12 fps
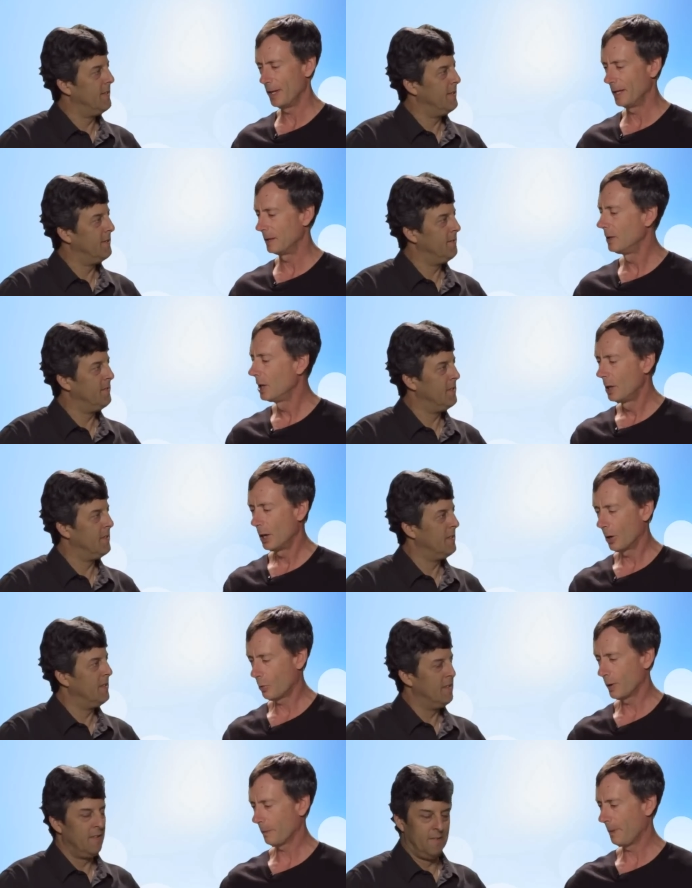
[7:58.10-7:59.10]
Speaker 1: then a
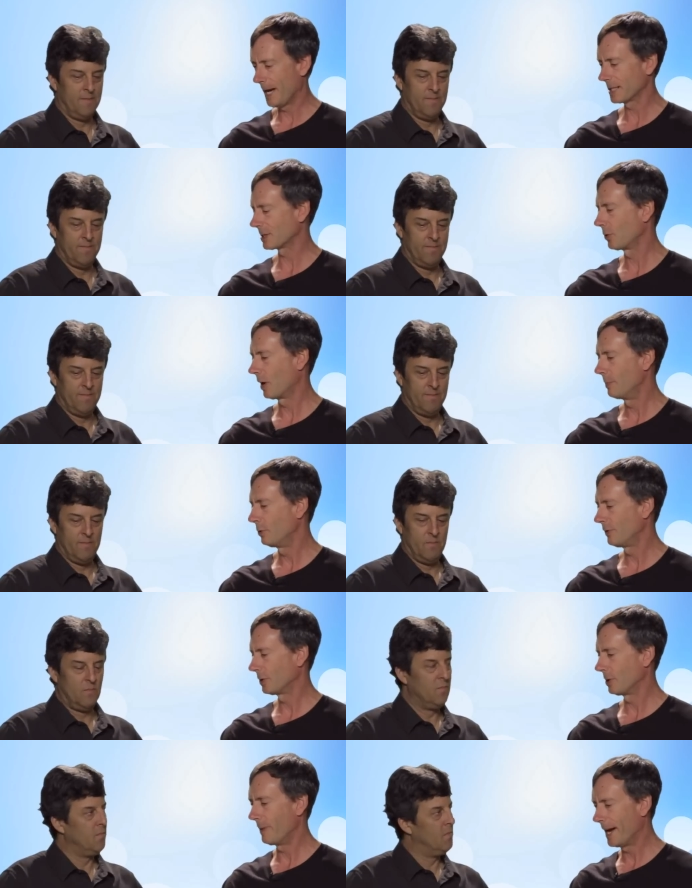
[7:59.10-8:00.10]
quick pass through iMovie on
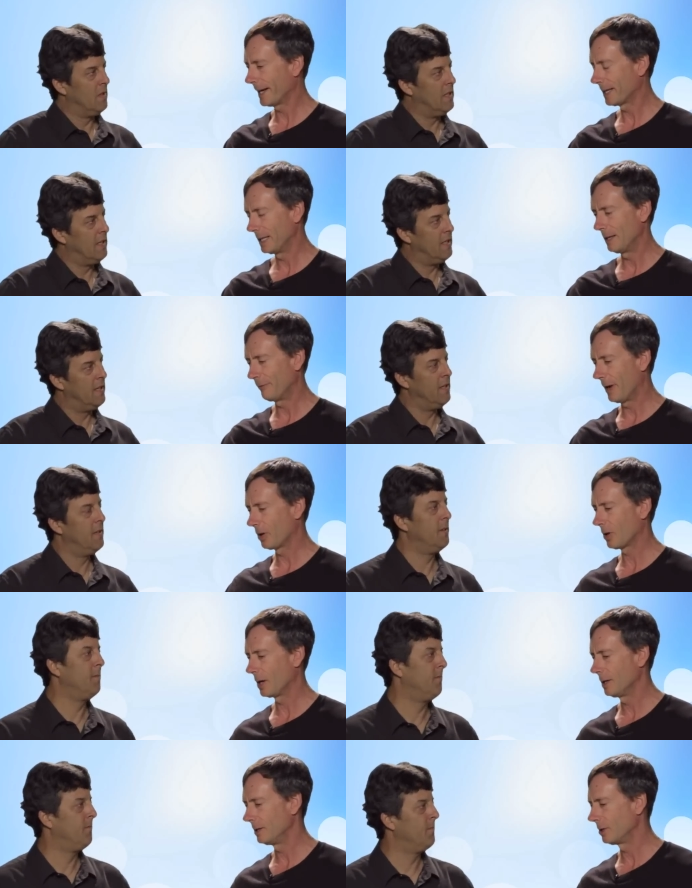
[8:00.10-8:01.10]
the Mac into Final
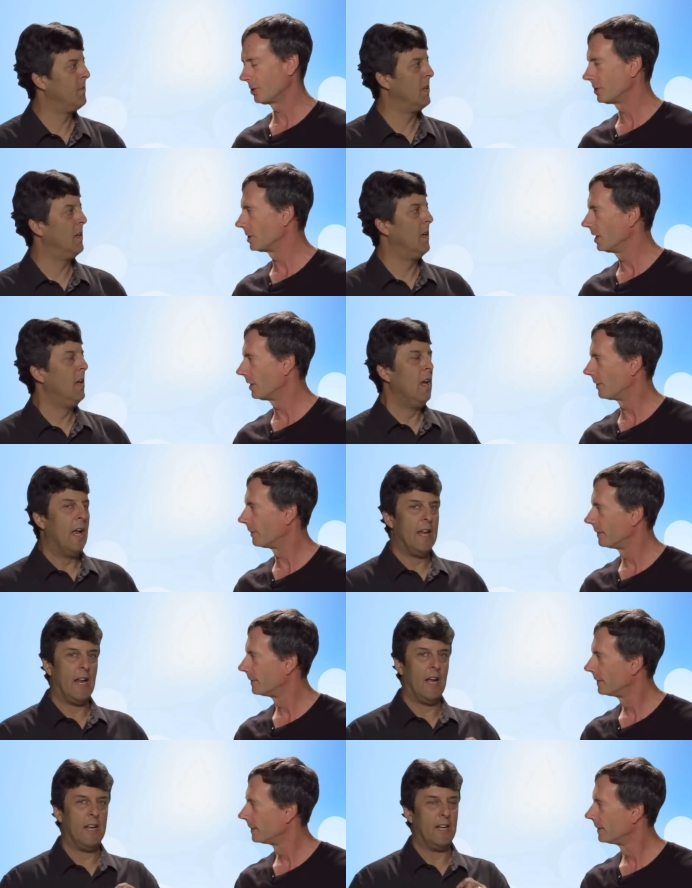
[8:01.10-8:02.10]
Cut, and you're good to go.
Speaker 2: And,
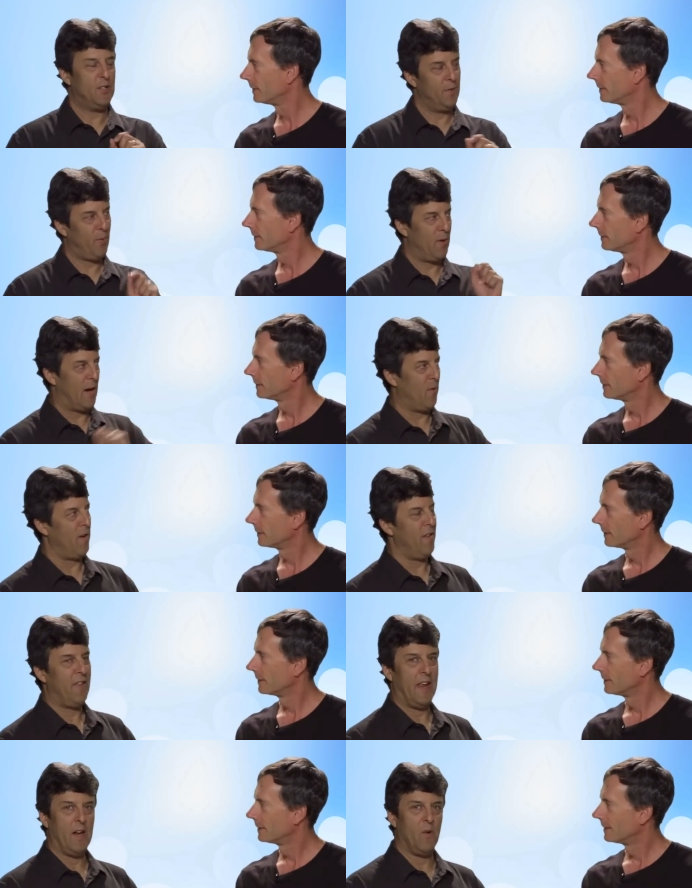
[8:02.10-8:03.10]
and I should point out one other
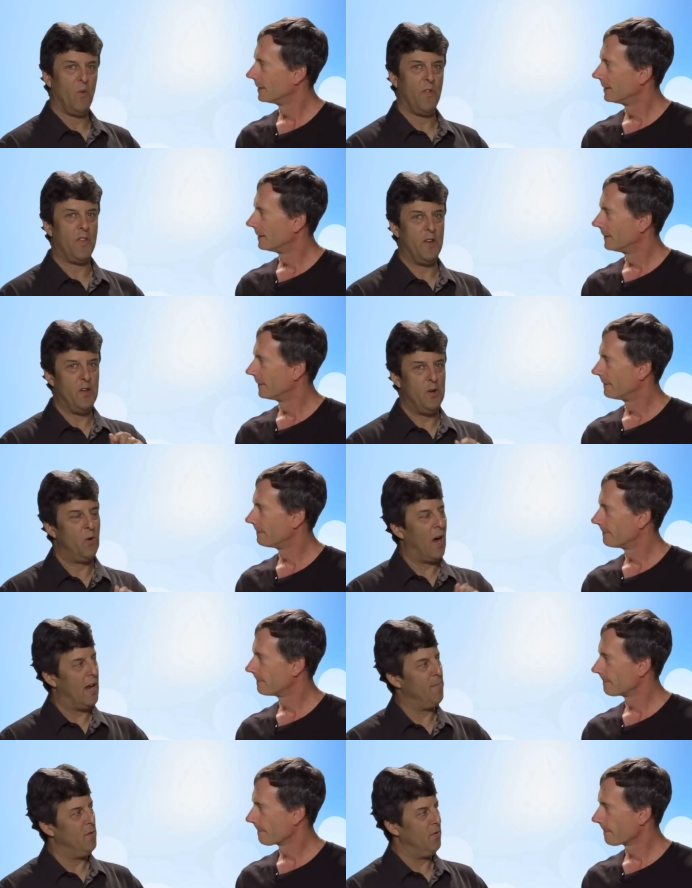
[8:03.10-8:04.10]
thing. With the new
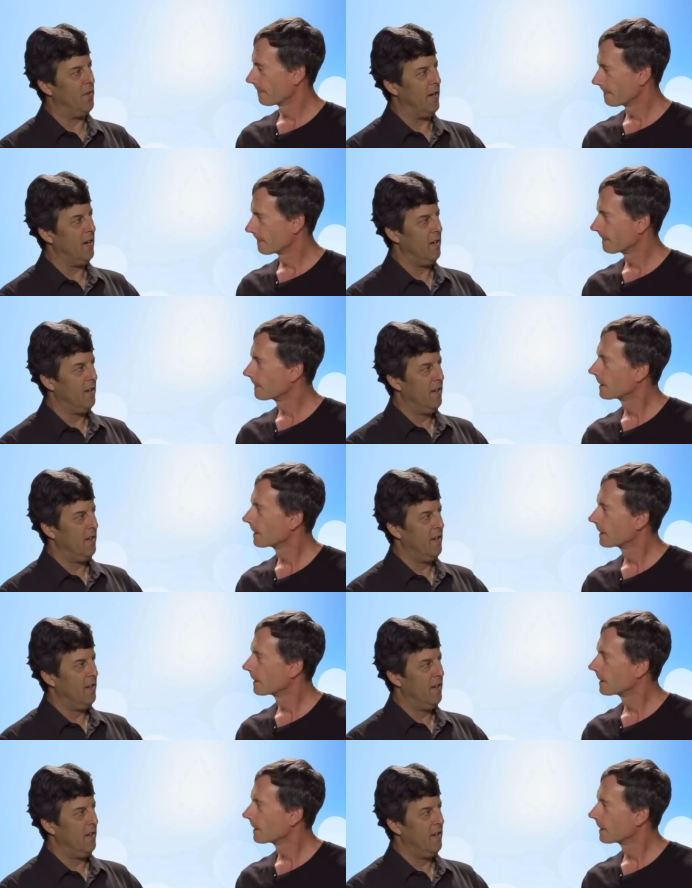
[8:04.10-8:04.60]
iMovie,